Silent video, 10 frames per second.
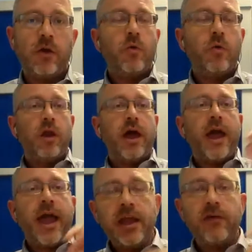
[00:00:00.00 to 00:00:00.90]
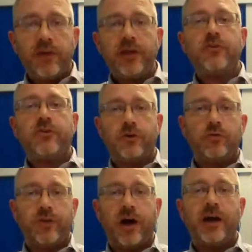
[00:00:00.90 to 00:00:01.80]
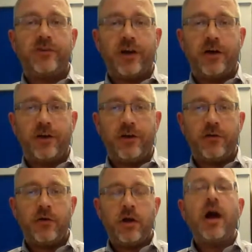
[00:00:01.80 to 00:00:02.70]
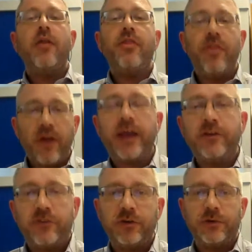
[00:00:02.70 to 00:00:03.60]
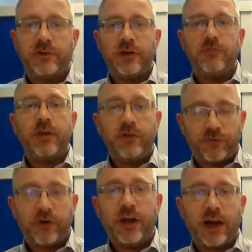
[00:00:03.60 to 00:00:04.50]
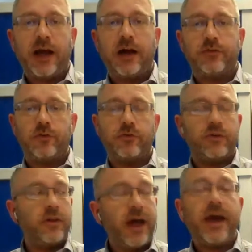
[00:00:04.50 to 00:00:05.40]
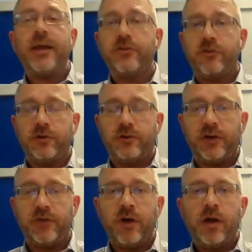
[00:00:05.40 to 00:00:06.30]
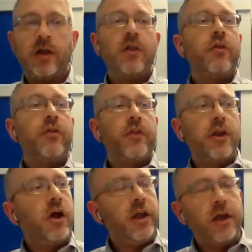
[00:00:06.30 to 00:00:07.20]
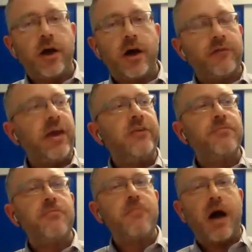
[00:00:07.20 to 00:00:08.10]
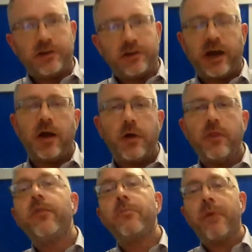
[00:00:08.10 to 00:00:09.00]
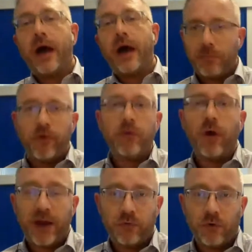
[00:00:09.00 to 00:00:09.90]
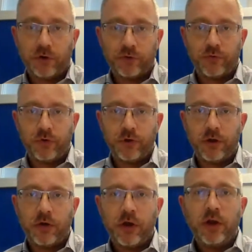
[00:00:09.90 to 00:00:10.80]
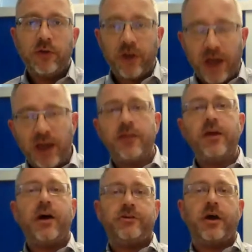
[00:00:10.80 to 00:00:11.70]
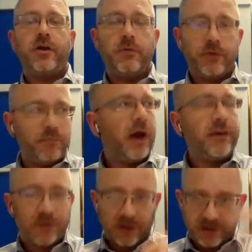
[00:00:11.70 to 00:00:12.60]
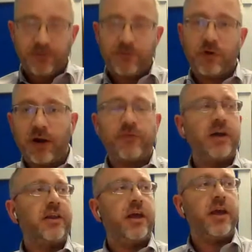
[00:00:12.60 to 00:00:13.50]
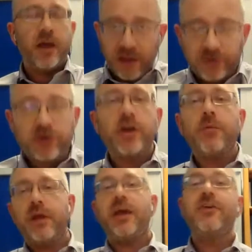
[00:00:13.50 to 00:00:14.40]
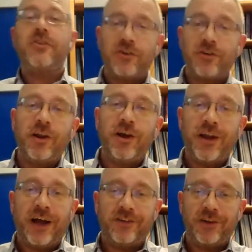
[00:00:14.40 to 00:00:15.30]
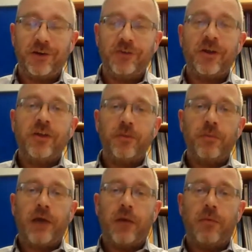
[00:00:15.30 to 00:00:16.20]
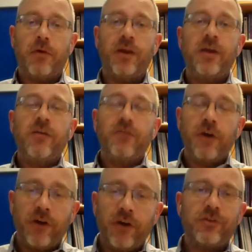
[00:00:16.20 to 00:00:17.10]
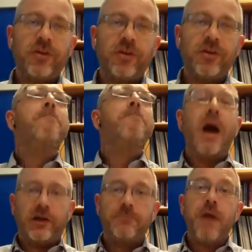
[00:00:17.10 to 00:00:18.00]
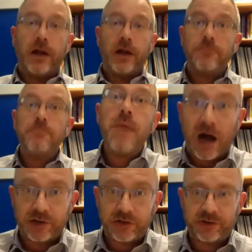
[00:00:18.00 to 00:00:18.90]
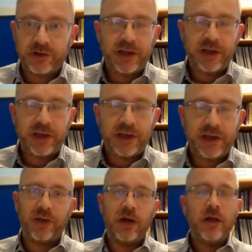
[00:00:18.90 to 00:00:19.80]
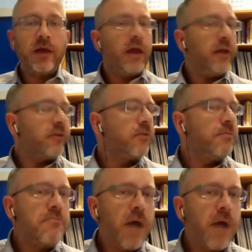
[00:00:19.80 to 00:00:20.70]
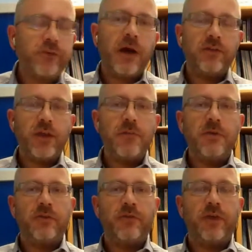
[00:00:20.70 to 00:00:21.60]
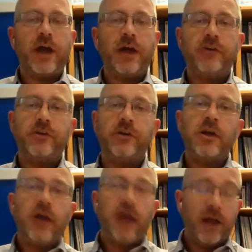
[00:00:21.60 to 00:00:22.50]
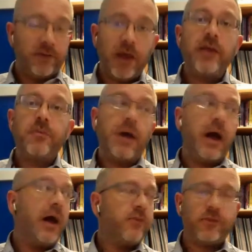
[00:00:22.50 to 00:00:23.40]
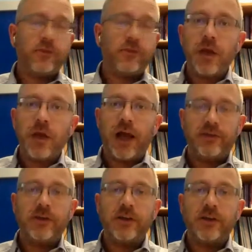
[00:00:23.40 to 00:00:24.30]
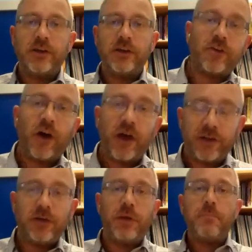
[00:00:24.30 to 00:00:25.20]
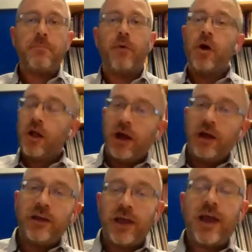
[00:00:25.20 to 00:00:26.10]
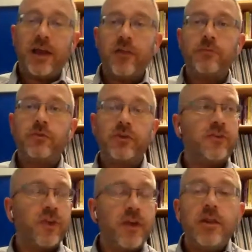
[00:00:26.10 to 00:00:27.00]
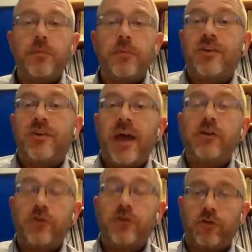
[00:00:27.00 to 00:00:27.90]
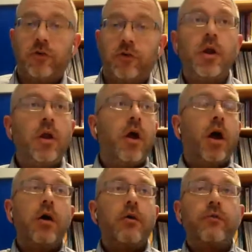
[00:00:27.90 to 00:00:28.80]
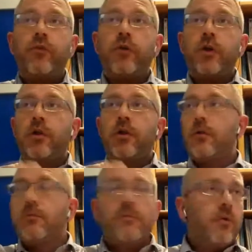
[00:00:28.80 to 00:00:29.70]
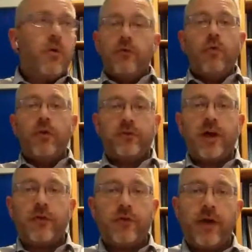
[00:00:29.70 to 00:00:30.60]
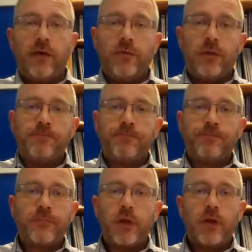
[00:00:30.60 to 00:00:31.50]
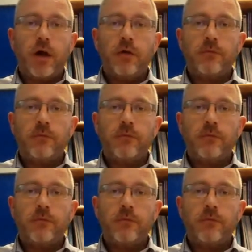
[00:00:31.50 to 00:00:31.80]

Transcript: Well, any of these tools that I show you are that intuitive, these free cloud tools are that intuitive that the learning curve is much shallower than the PowerPoint one ever was for you. So anything I show you as a baseline to give you a rough idea is going to be easier to learn how to use than PowerPoint. Very often, much, much, much easier. It's as much about demystification as it is about stimulating and exciting people and getting them to see the potential of all the stuff around them. You know? It's